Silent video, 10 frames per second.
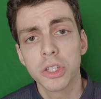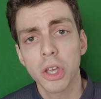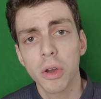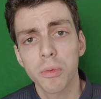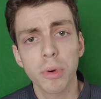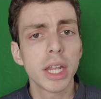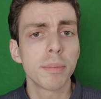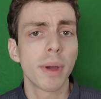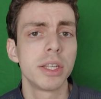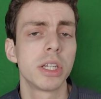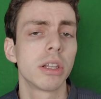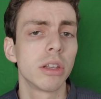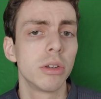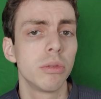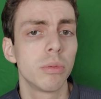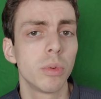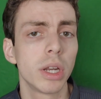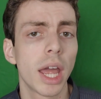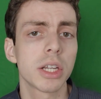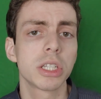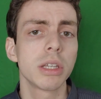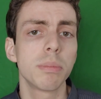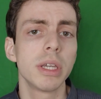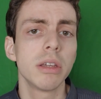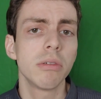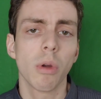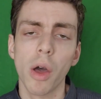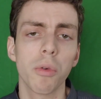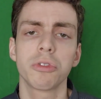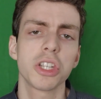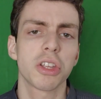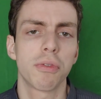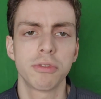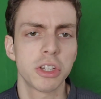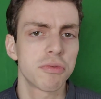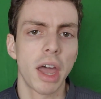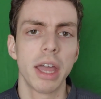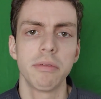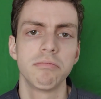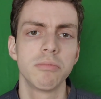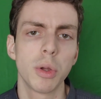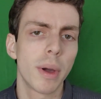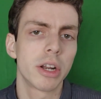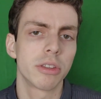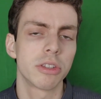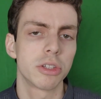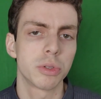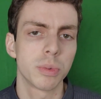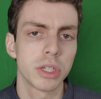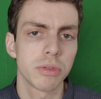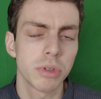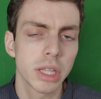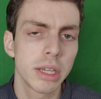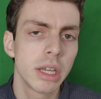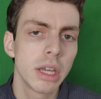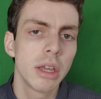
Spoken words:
So randomizing the loot would actually be just fine, no matter the situation really,